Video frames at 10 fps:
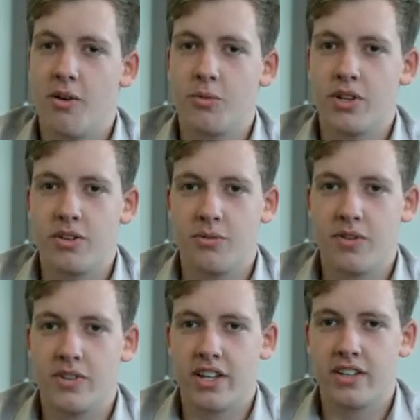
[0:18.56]

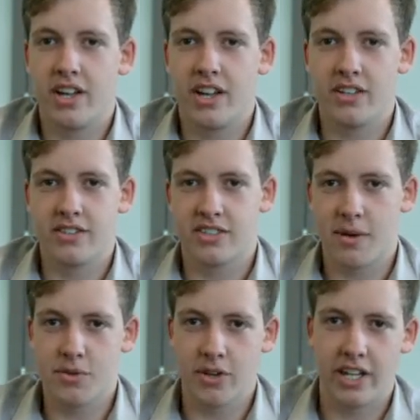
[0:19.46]
We've done a
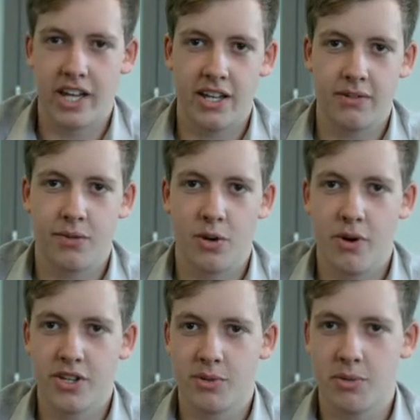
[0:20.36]
Cybertronic hand for a
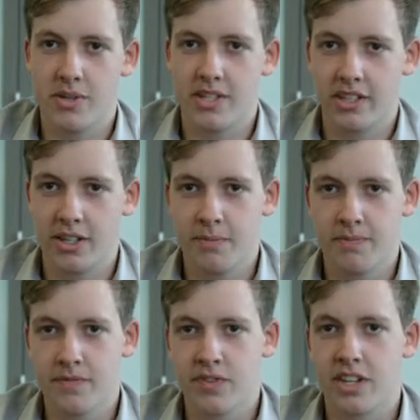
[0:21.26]
person with a missing
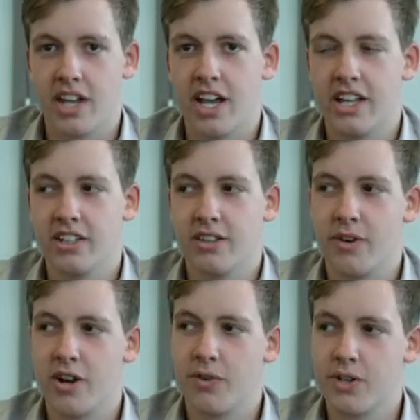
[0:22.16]
limb, and the
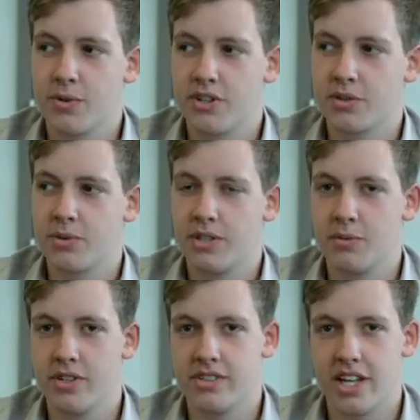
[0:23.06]
very first project we did
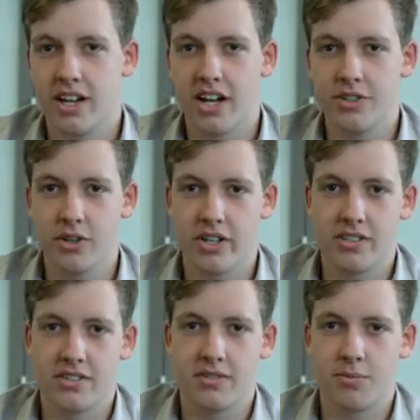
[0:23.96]
was a
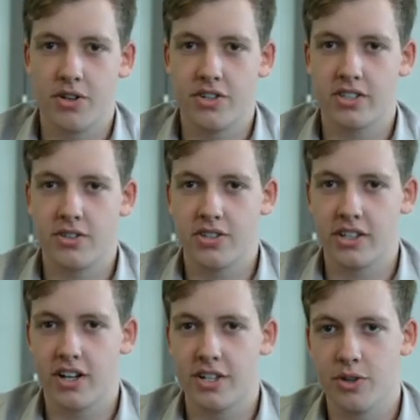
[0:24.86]
hydraulics project
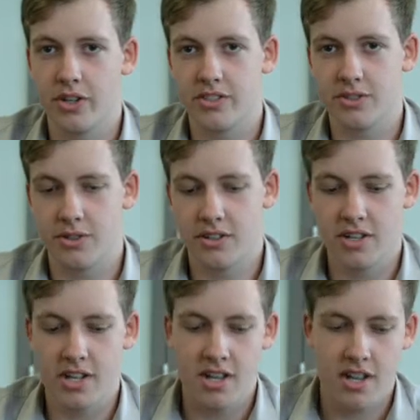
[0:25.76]
using hydraulics to
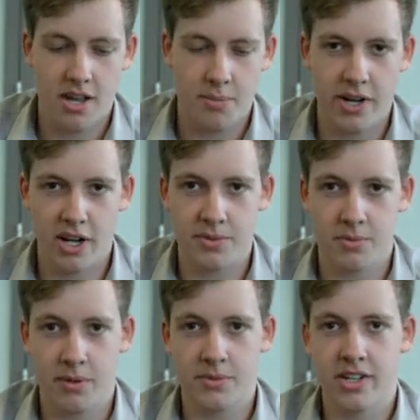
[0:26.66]
pick up
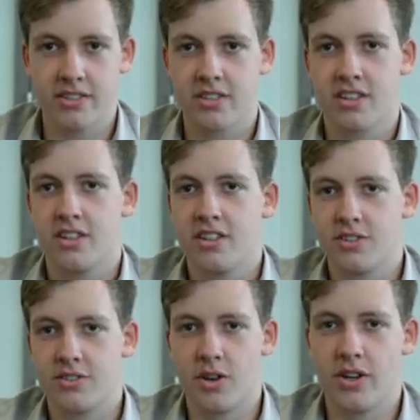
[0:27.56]
some objects.
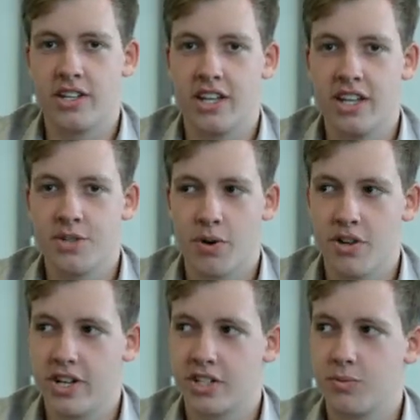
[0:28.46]
So in each
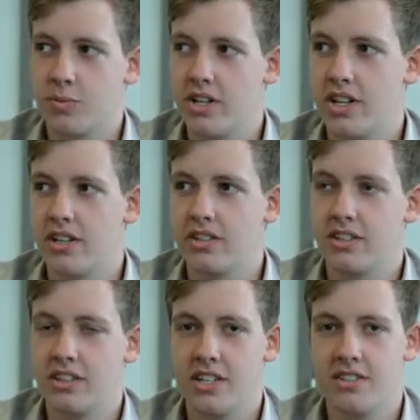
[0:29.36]
project we
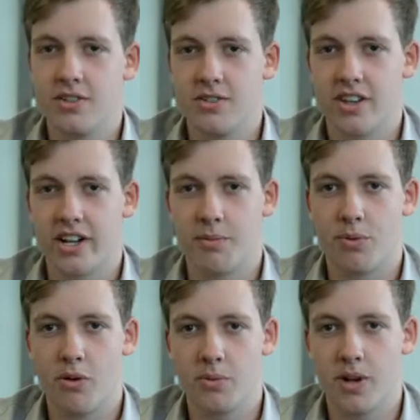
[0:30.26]
need to use like a
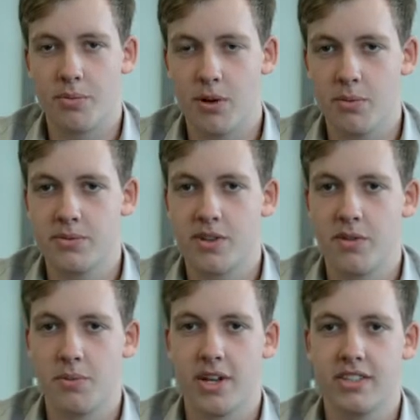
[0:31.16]

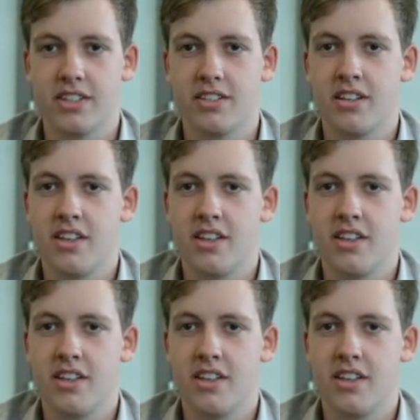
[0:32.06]
problem-solving method